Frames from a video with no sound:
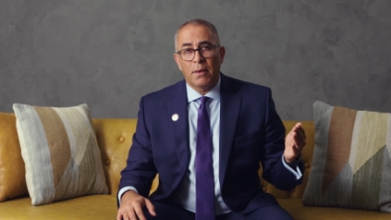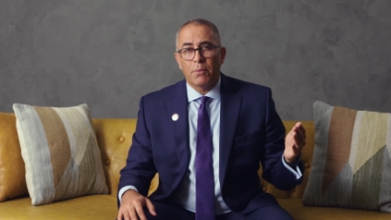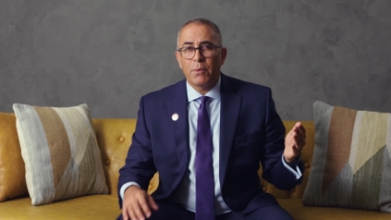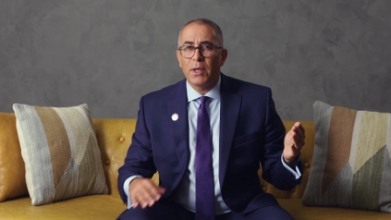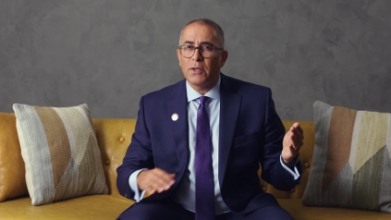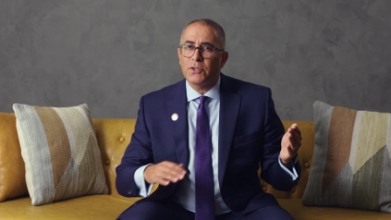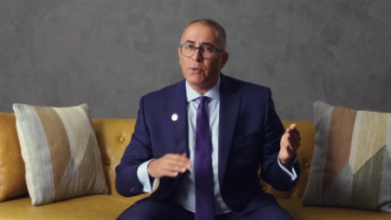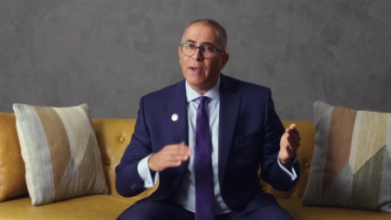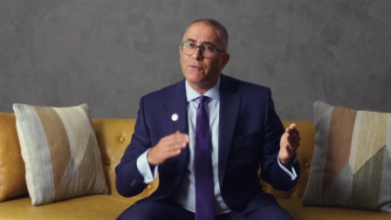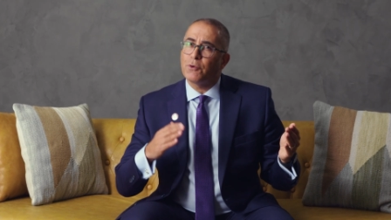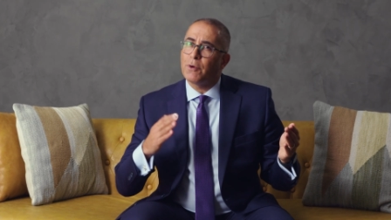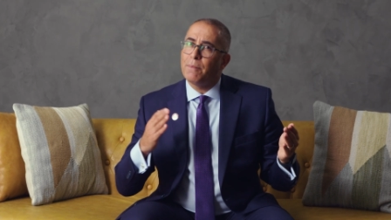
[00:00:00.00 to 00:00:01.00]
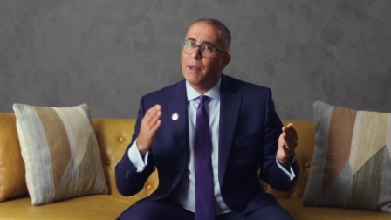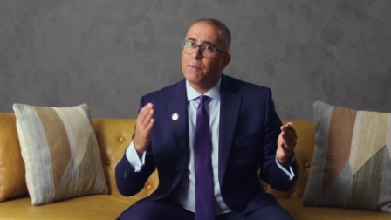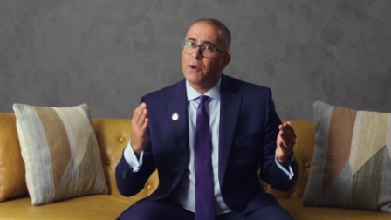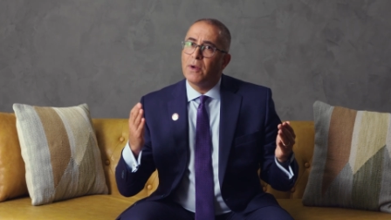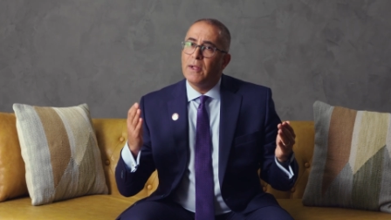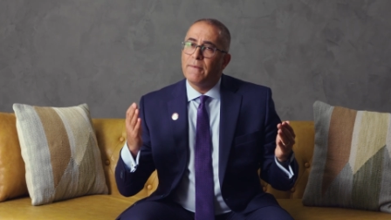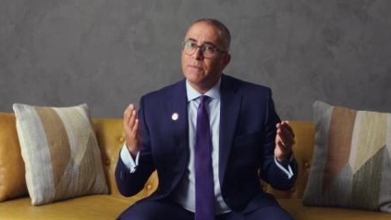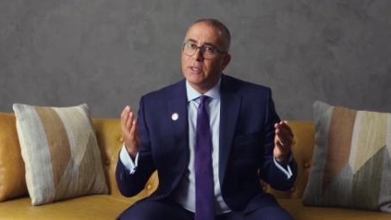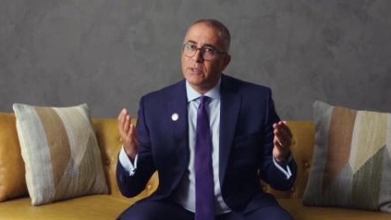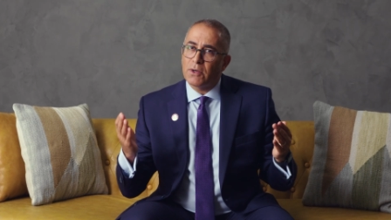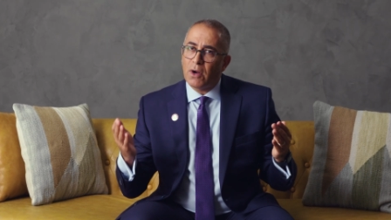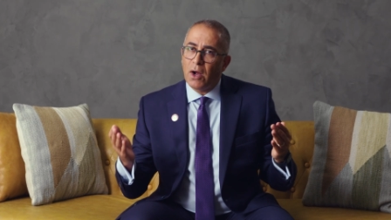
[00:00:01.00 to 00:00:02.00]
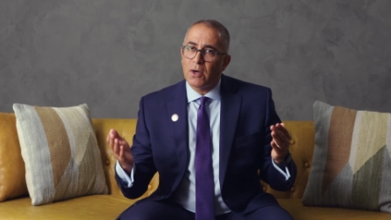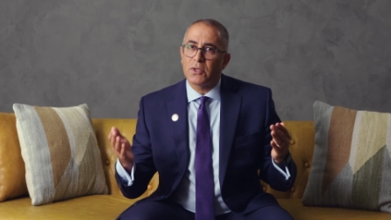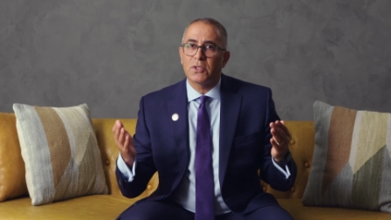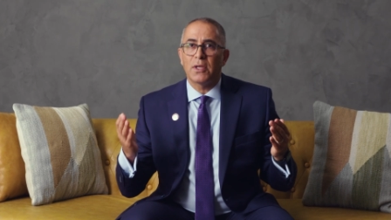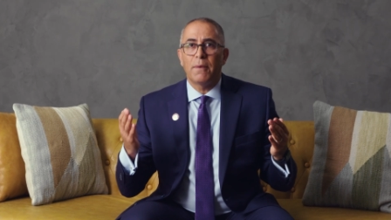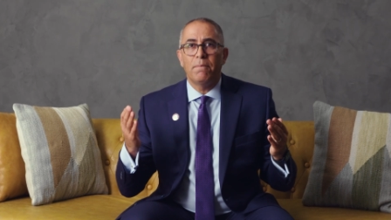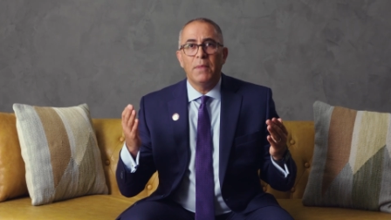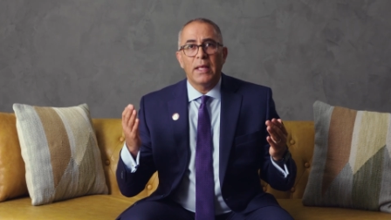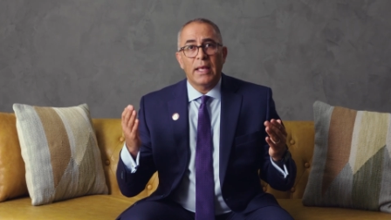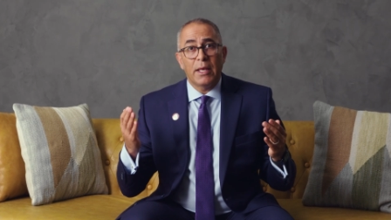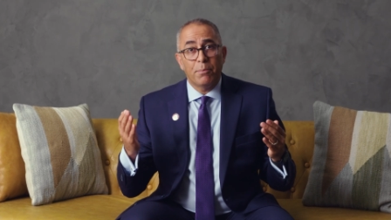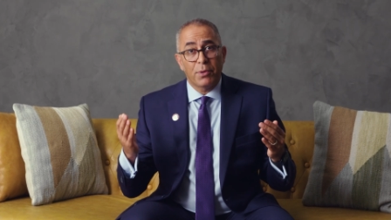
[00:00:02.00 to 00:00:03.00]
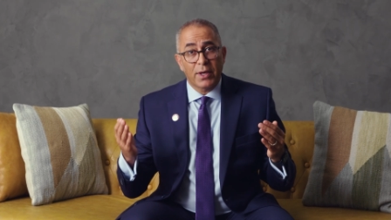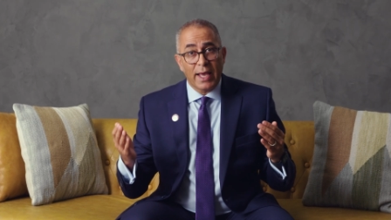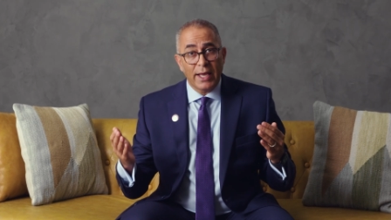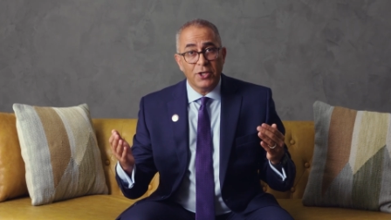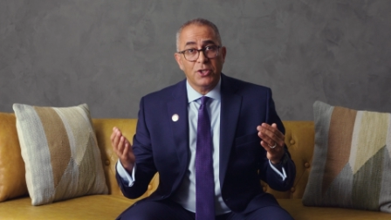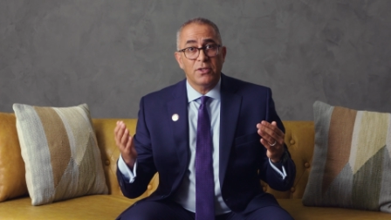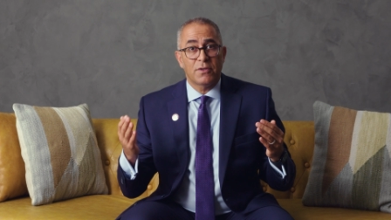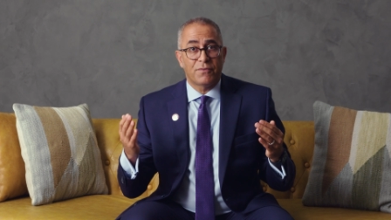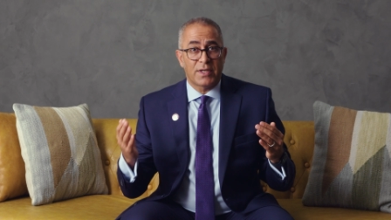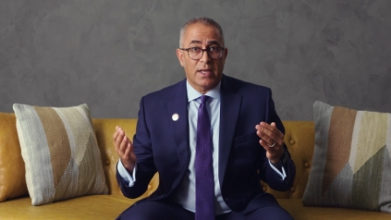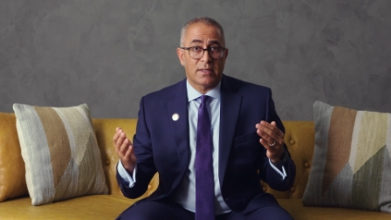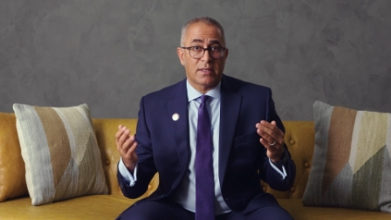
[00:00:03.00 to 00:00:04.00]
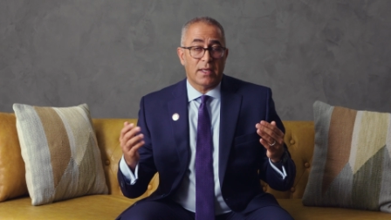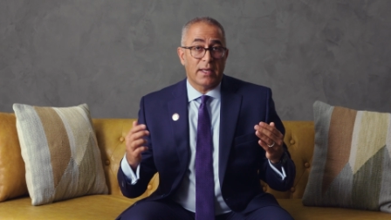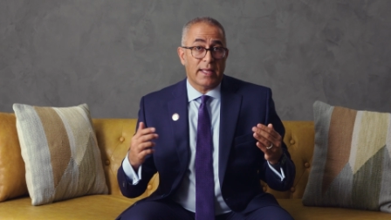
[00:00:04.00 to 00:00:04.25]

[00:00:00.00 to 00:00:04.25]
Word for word: But we also have to remember that there are some implications of testing.